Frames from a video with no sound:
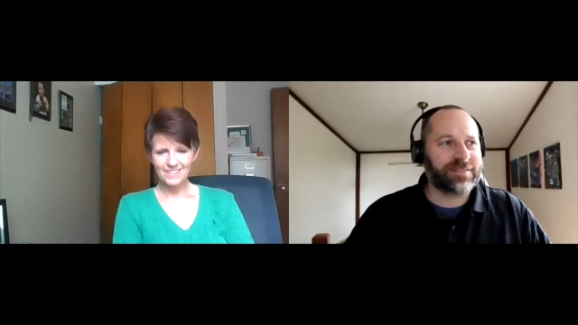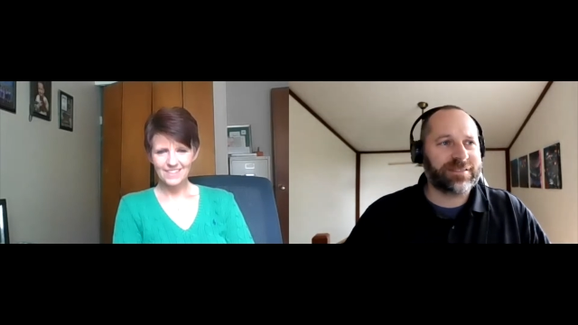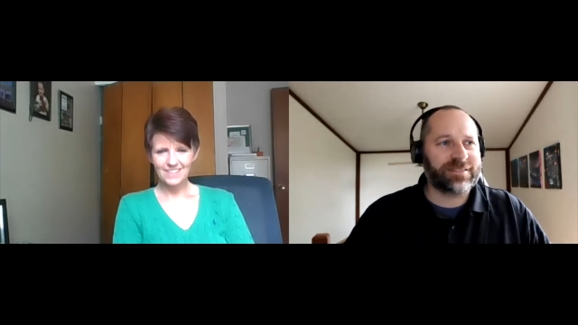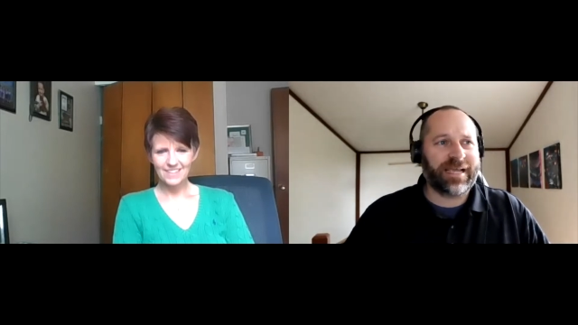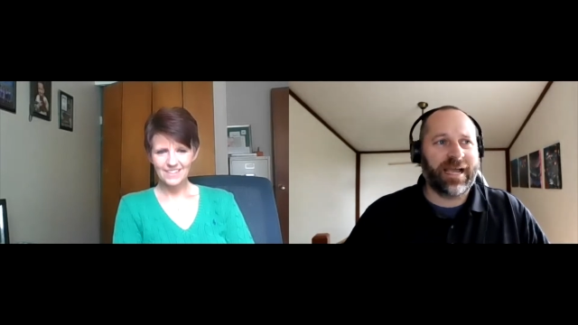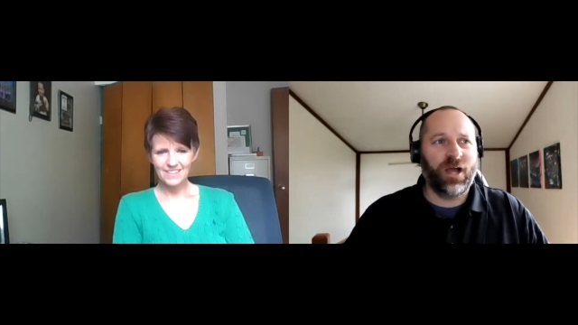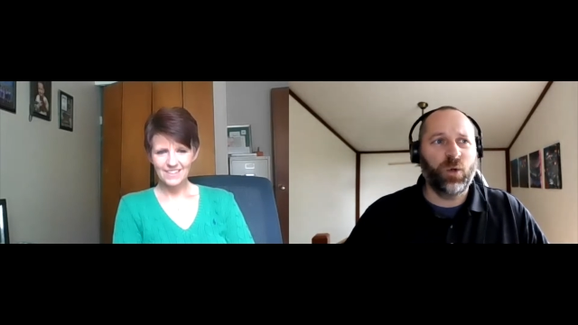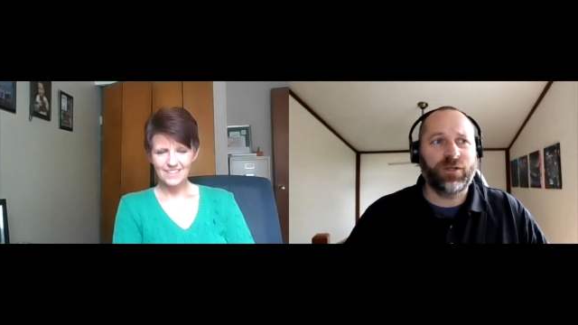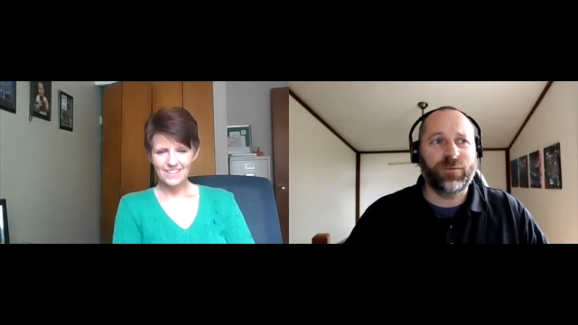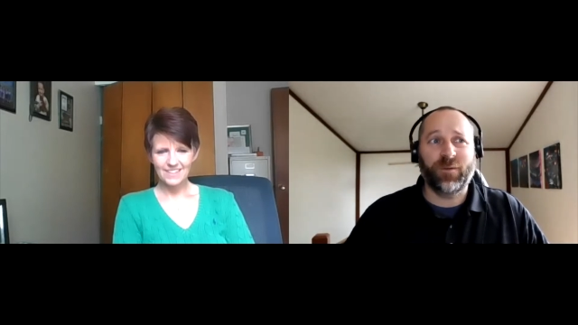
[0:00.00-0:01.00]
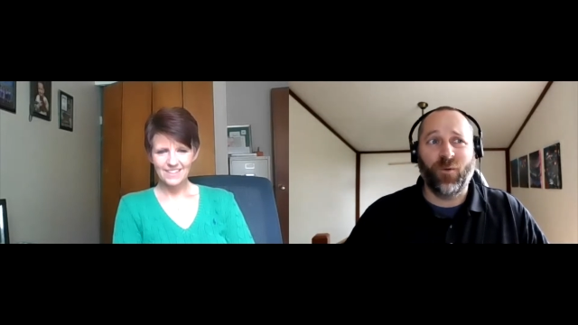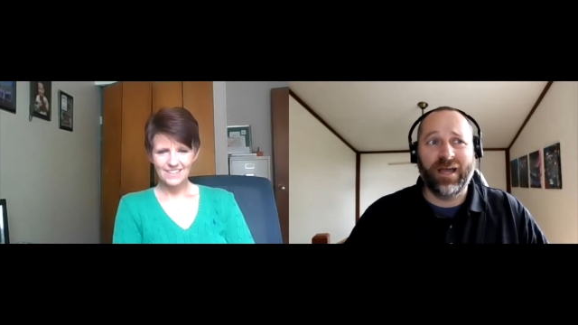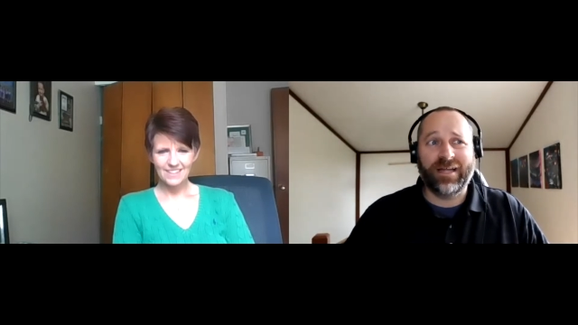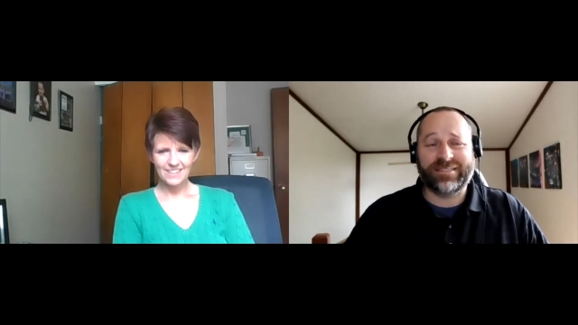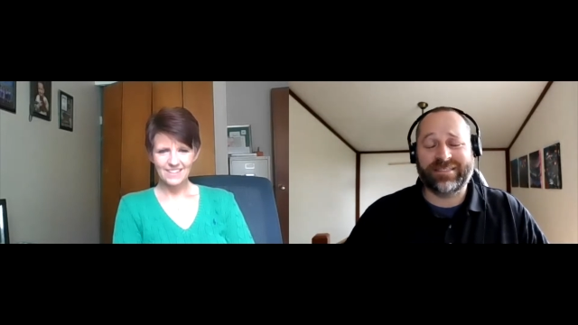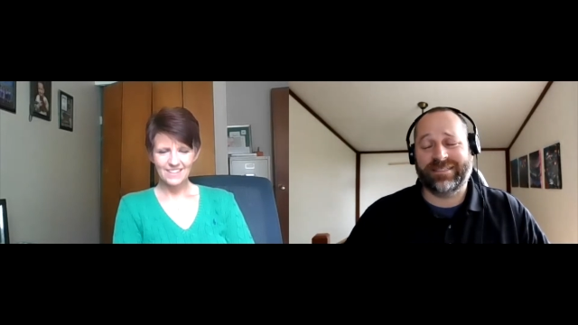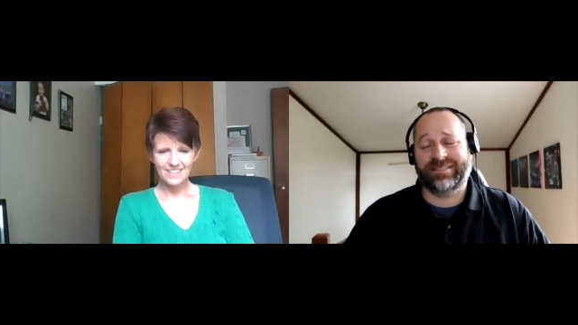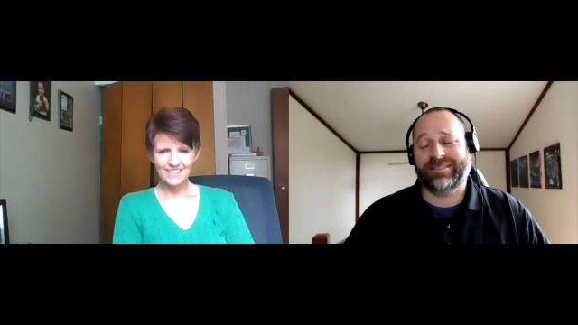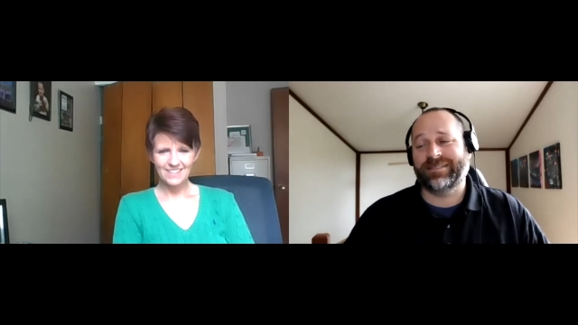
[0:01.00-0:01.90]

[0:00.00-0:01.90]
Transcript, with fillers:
Speaker 1: and she's like, "How can you be watching this? You